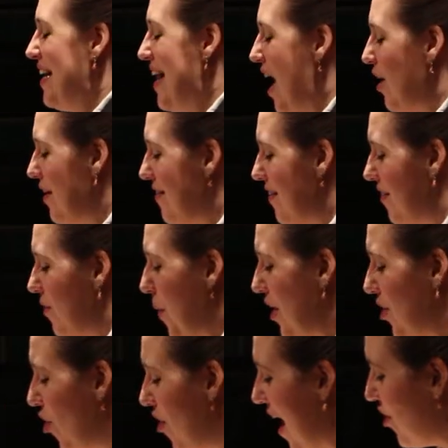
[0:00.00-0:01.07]
Now let's
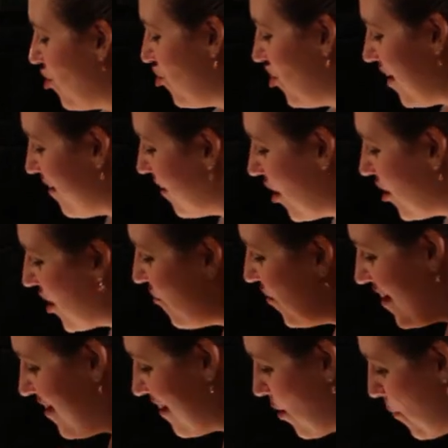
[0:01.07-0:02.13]
expend our energies on
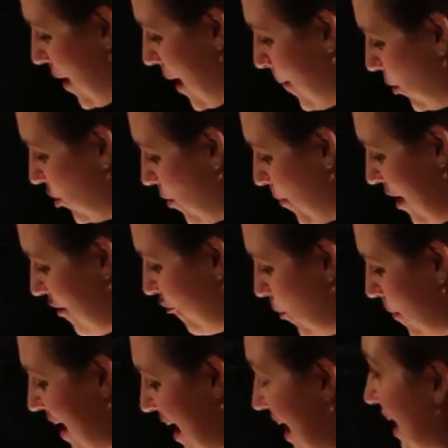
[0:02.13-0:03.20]
convincing the people to be
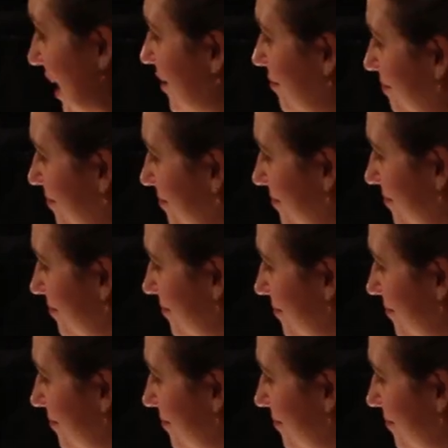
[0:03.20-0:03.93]
for me. Well,